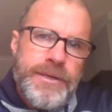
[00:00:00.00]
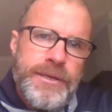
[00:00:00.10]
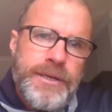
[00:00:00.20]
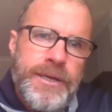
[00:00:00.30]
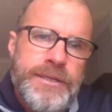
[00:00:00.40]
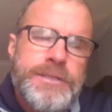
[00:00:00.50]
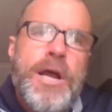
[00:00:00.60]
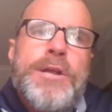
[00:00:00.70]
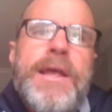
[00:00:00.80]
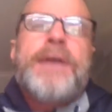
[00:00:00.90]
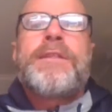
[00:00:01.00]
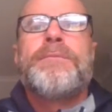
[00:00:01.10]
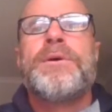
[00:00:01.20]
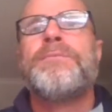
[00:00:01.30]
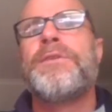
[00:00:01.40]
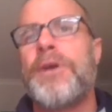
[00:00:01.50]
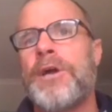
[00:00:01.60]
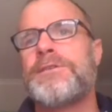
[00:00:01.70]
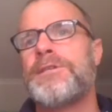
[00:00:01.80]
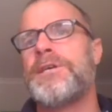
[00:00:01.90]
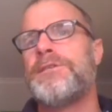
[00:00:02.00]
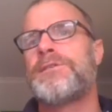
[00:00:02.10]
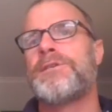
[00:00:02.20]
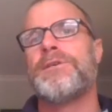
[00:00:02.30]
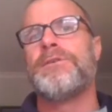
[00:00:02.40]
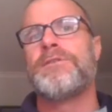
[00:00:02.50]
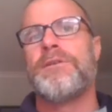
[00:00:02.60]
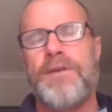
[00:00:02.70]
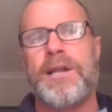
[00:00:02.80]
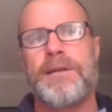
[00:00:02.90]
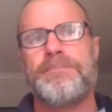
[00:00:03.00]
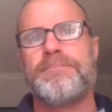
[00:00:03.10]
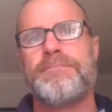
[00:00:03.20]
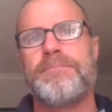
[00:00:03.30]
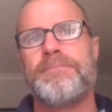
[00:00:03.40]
Okay, there's no doubt that we're going to need to develop